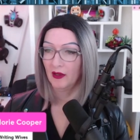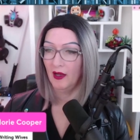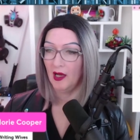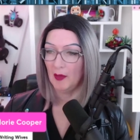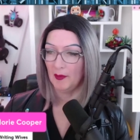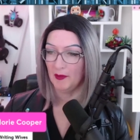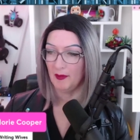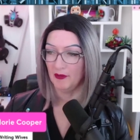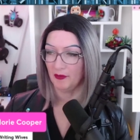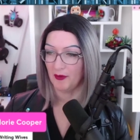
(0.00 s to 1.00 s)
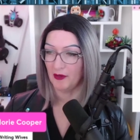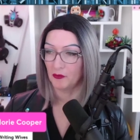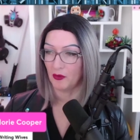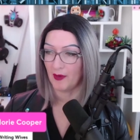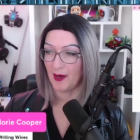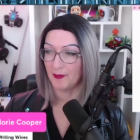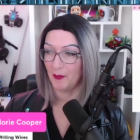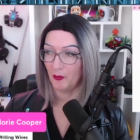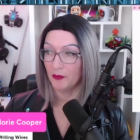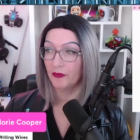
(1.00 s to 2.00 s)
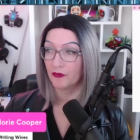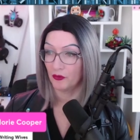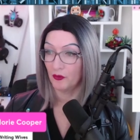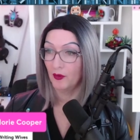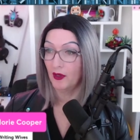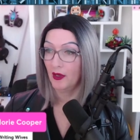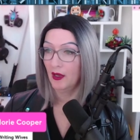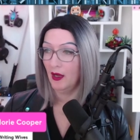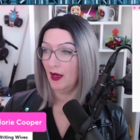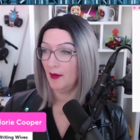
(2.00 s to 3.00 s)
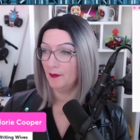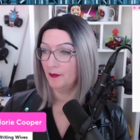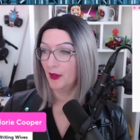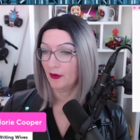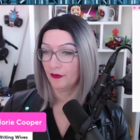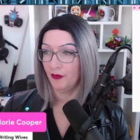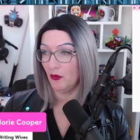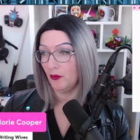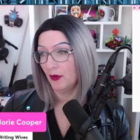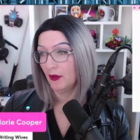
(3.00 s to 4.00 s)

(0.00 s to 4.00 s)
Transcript: and the major threads were all wrapped up, which is true. So,